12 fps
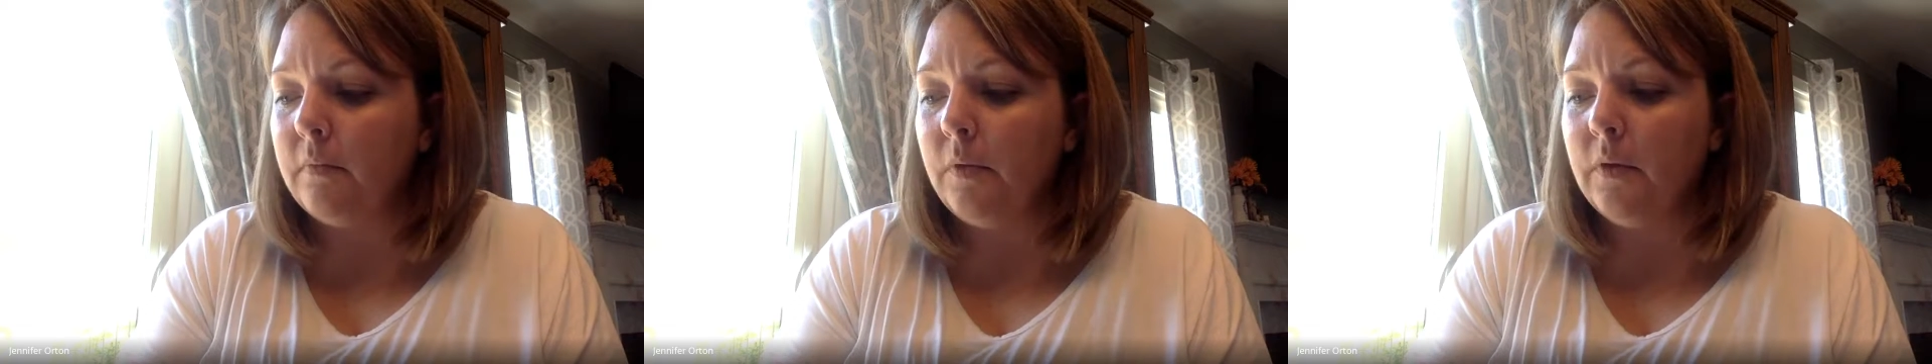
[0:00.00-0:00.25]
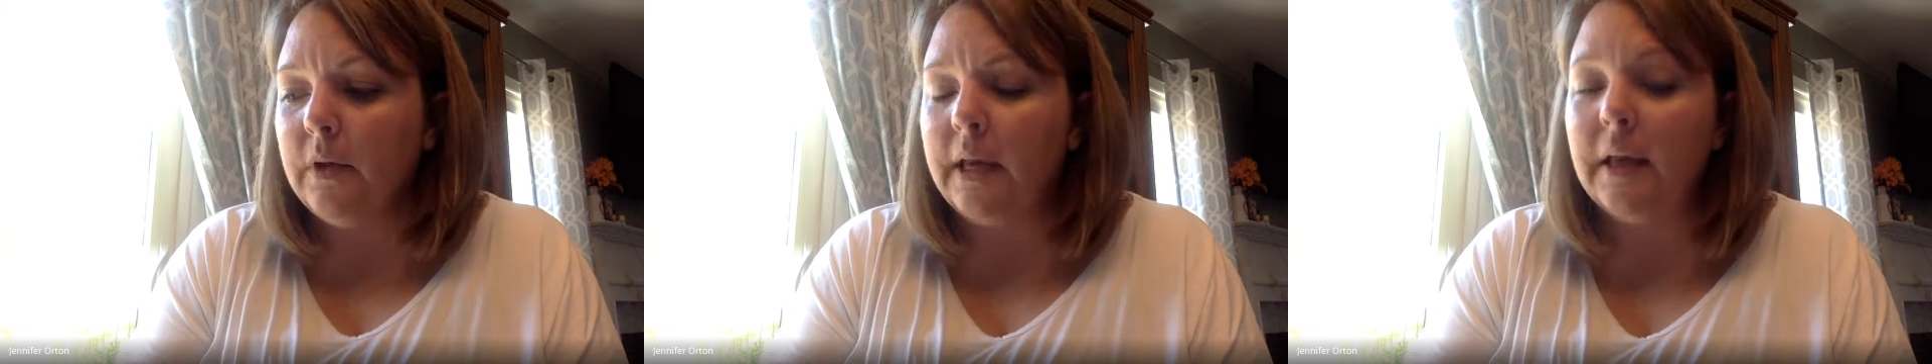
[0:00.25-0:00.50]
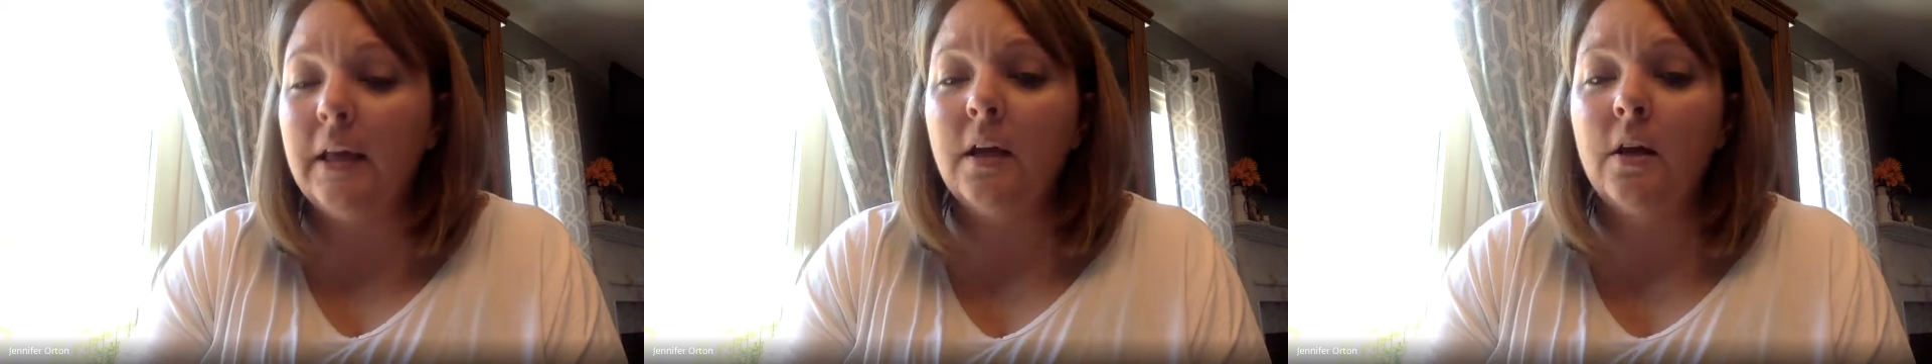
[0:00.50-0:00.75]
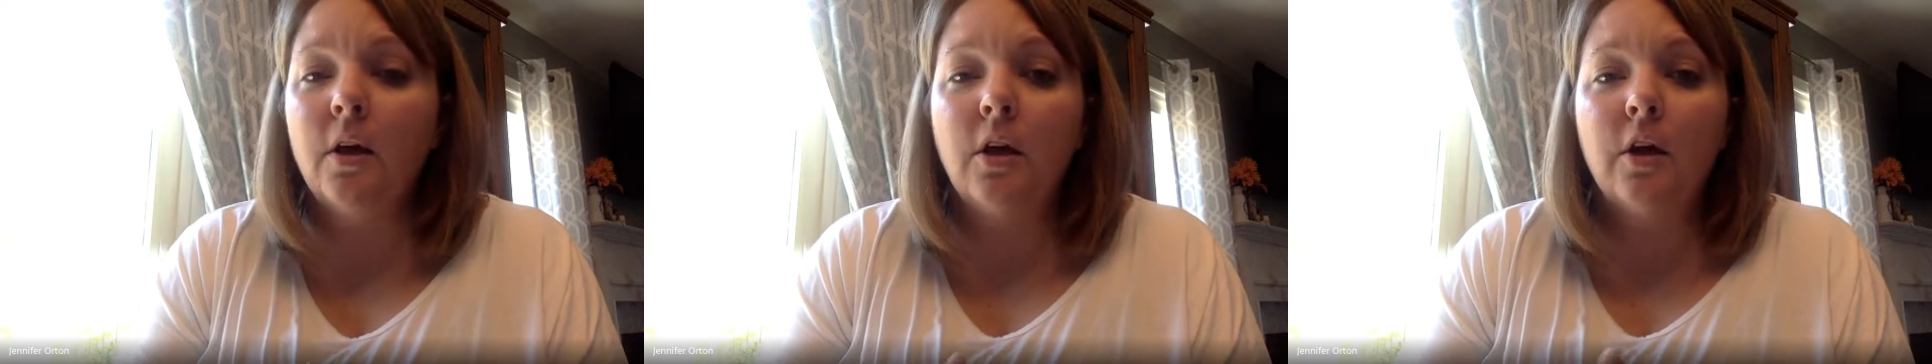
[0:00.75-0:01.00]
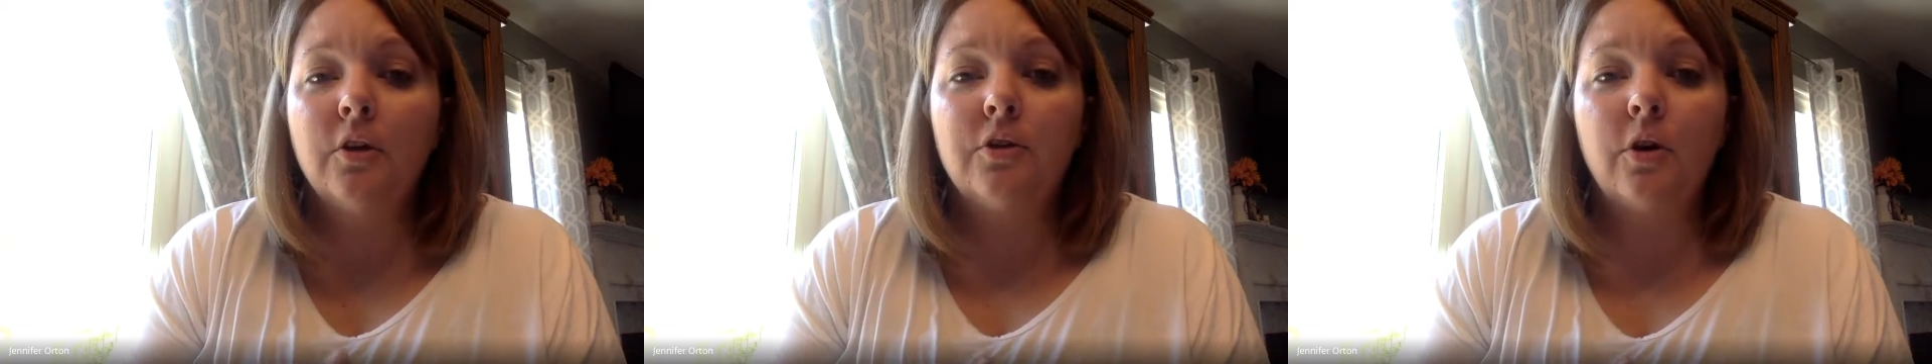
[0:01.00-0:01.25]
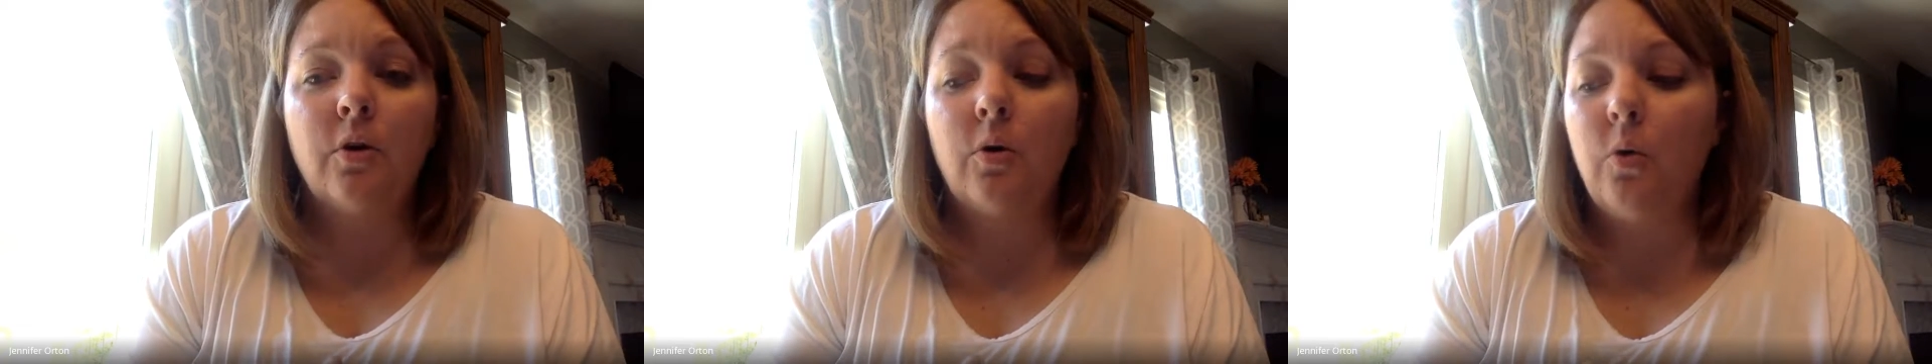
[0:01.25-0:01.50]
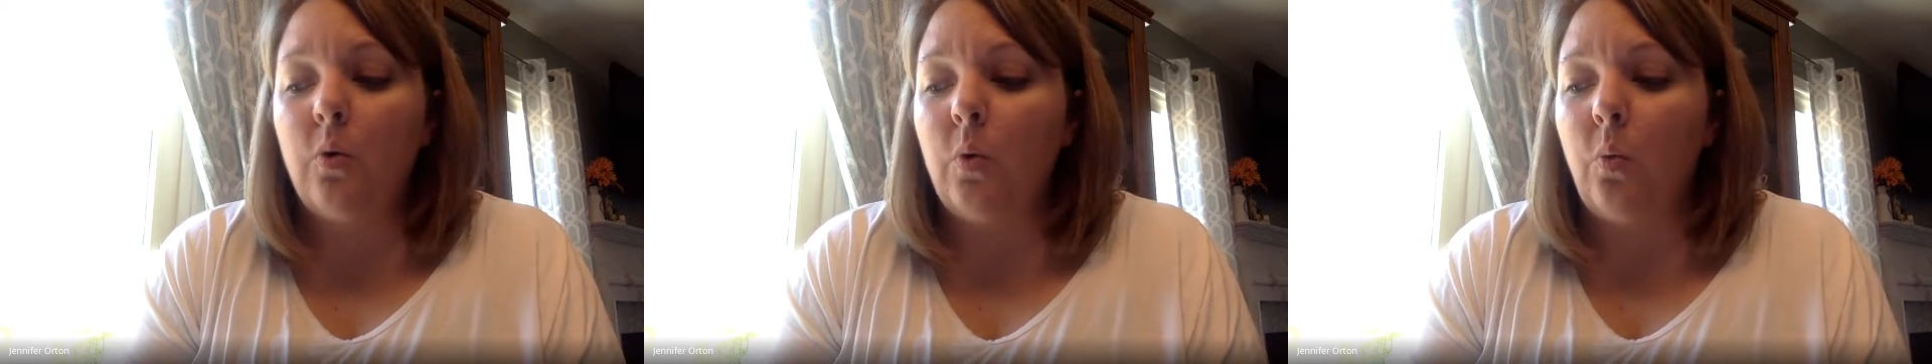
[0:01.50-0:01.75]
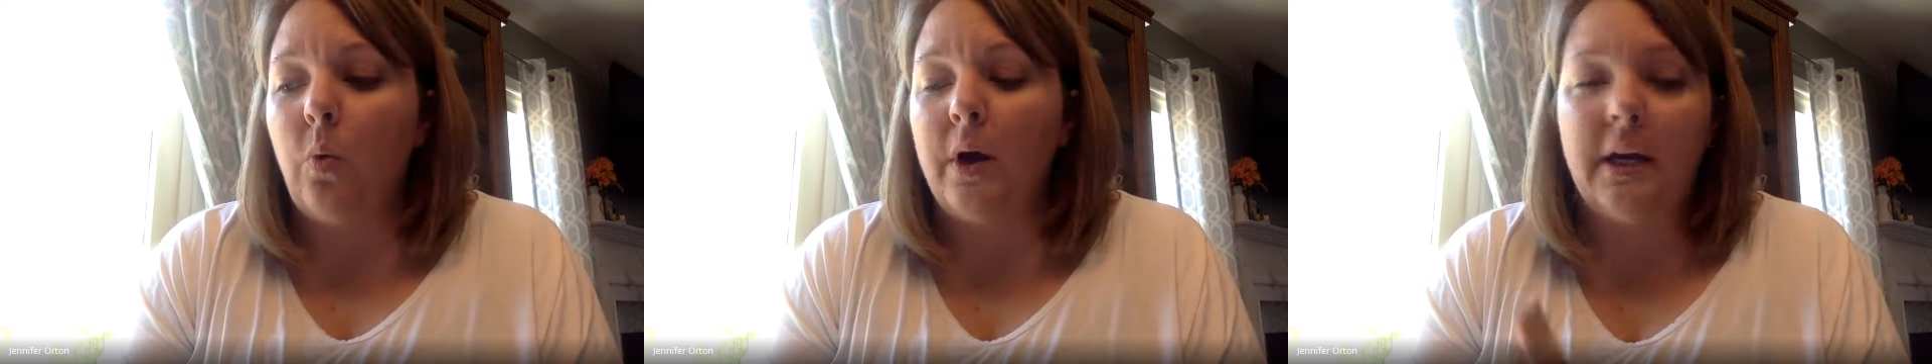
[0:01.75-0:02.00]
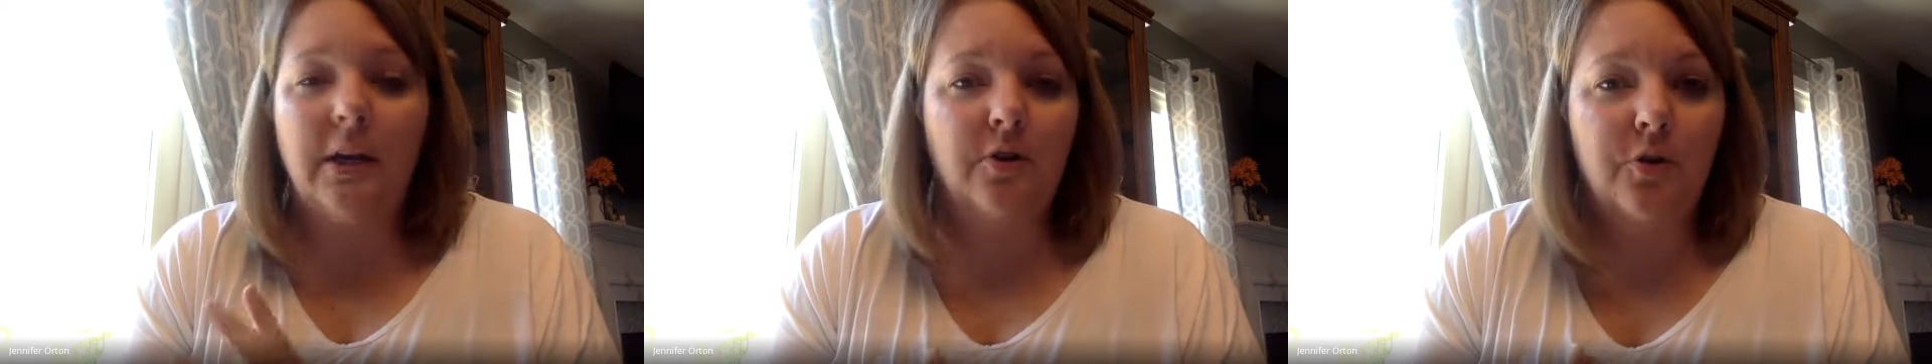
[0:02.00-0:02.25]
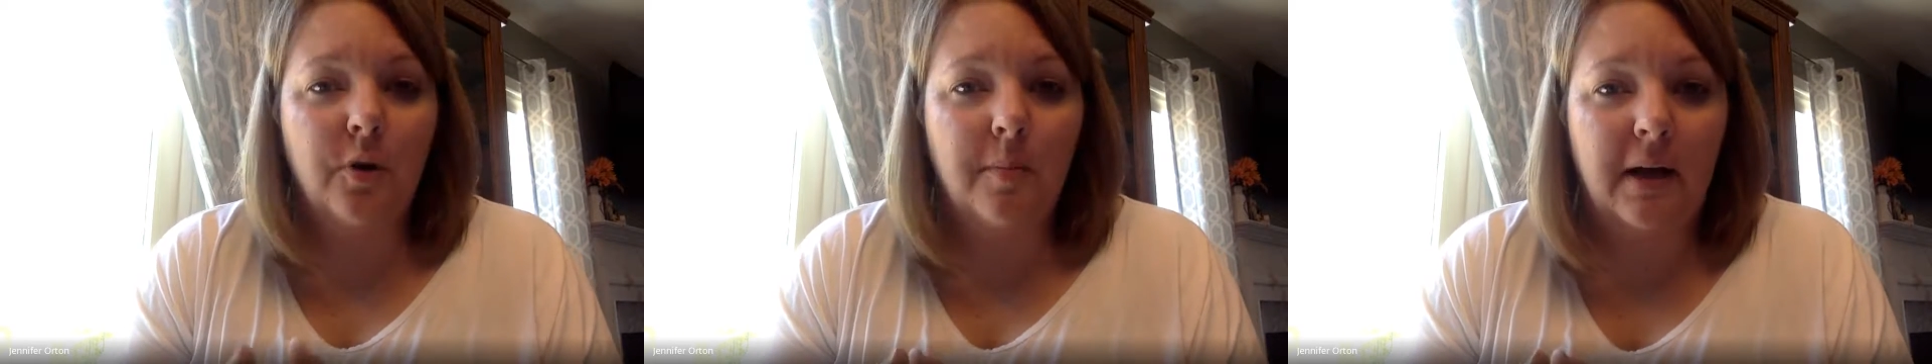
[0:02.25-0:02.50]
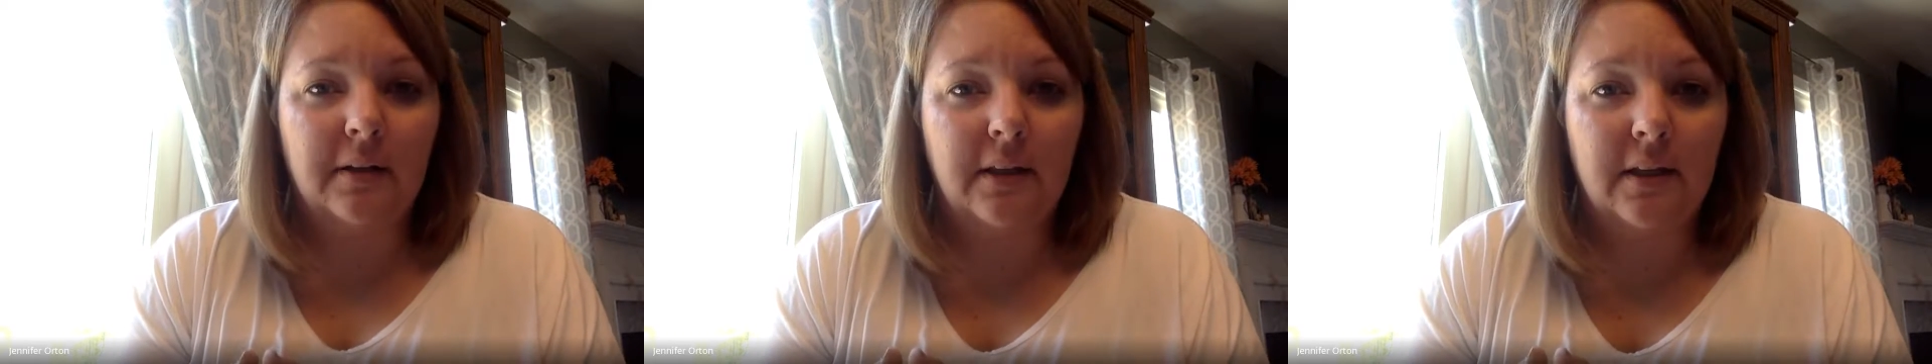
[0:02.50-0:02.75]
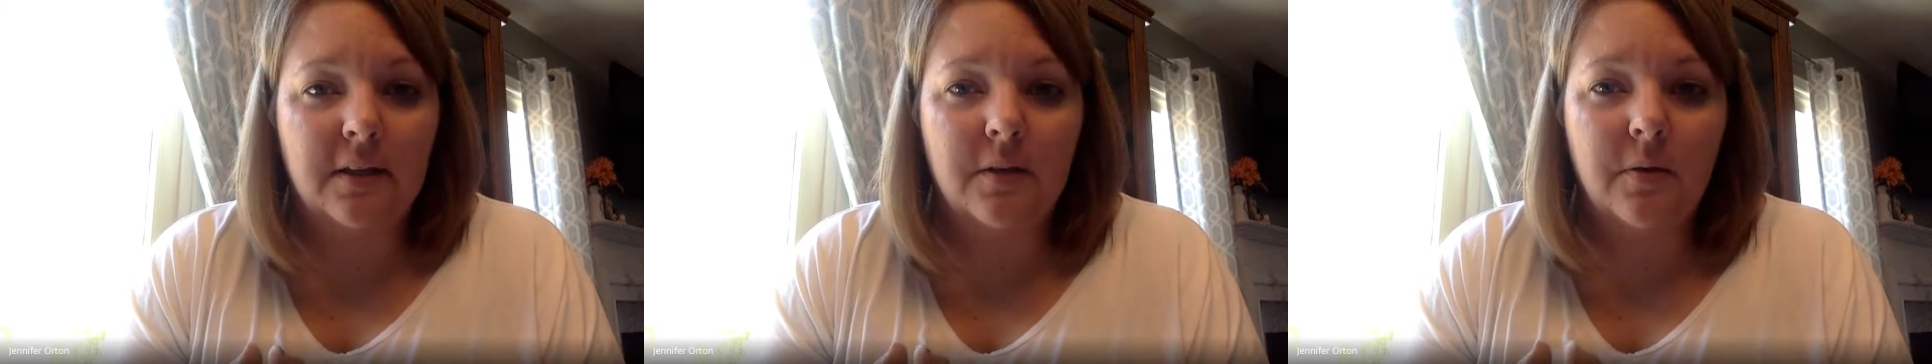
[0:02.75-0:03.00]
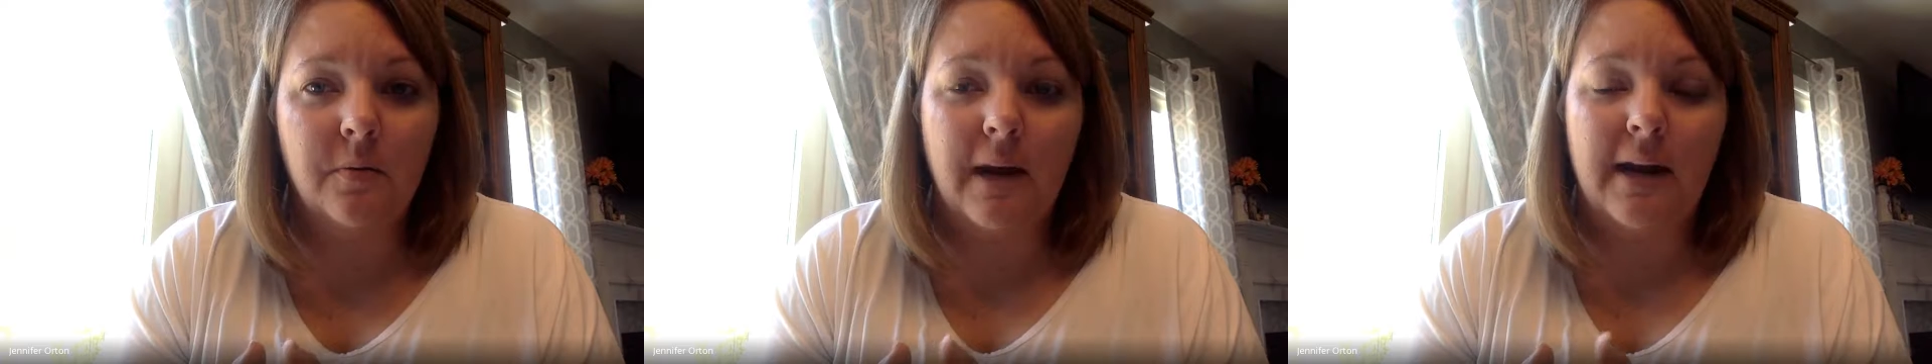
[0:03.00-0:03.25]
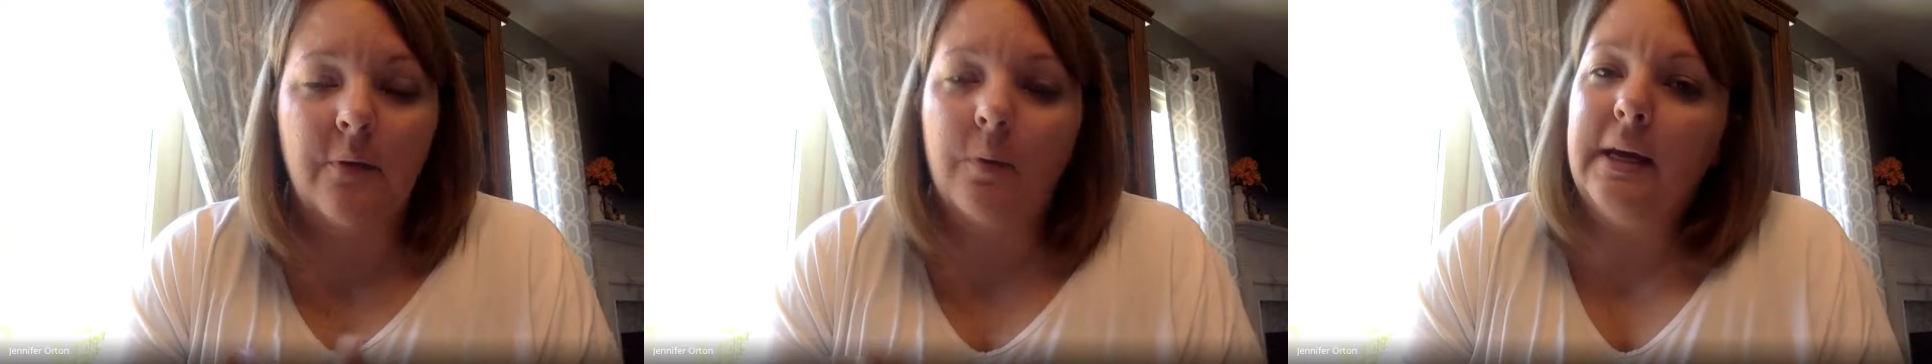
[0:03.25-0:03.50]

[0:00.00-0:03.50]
Okay, so what can you do about this, right?